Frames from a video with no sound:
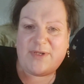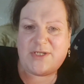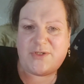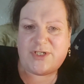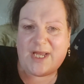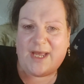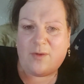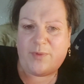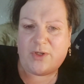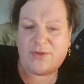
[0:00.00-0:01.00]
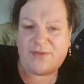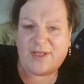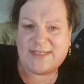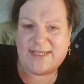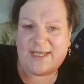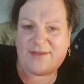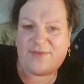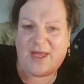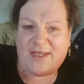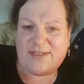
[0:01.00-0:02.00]
please do check out Beyond Authentic.
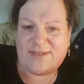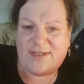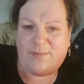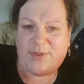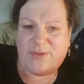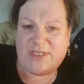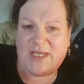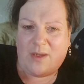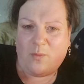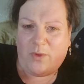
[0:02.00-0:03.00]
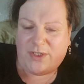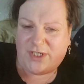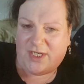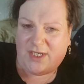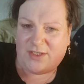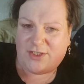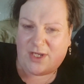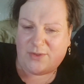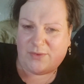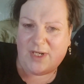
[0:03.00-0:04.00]
That is the Beauty and Witchy
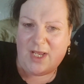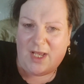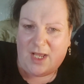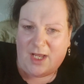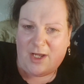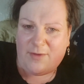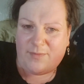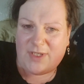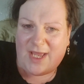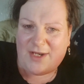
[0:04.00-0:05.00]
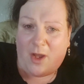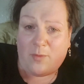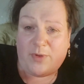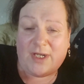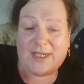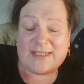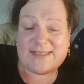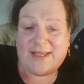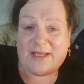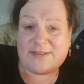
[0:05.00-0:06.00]
channel. And I'll put a link
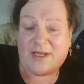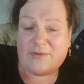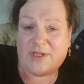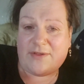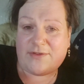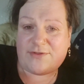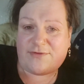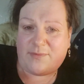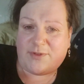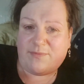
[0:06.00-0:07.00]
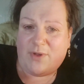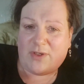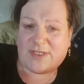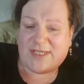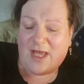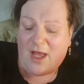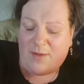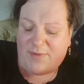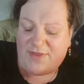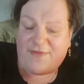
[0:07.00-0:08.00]
to that down in the description box.
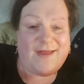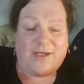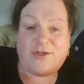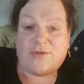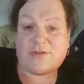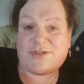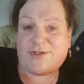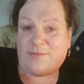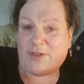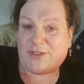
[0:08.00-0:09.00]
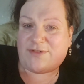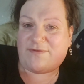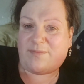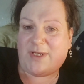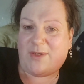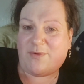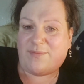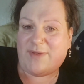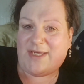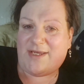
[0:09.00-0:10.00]
But thank you so much for being
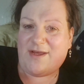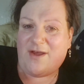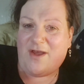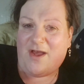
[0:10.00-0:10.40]
with me